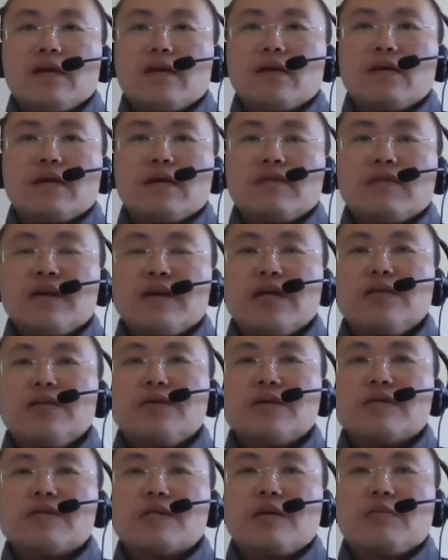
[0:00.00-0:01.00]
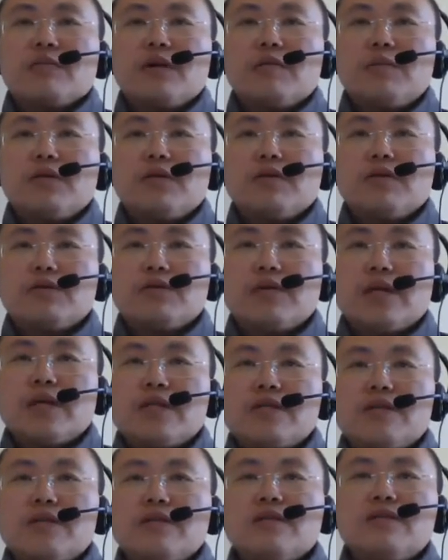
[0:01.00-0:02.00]
Okay, finally, some open
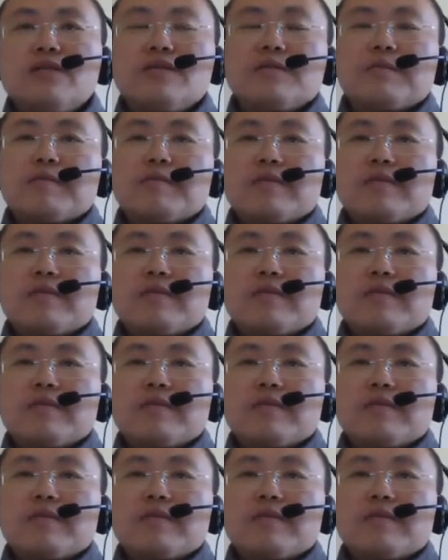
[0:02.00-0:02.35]
questions.